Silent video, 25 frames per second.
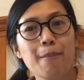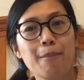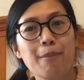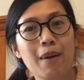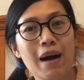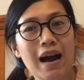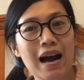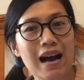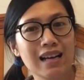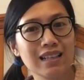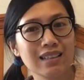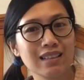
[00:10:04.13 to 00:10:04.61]

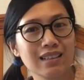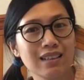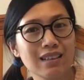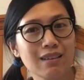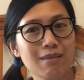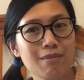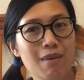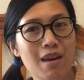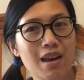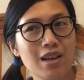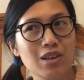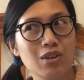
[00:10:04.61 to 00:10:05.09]
But
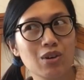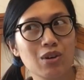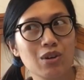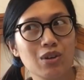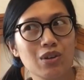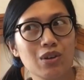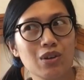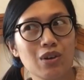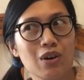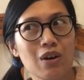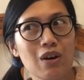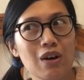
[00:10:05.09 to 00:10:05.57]
make sure
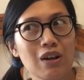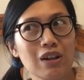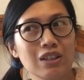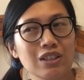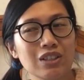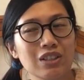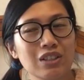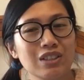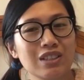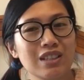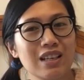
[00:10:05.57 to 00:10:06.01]
you also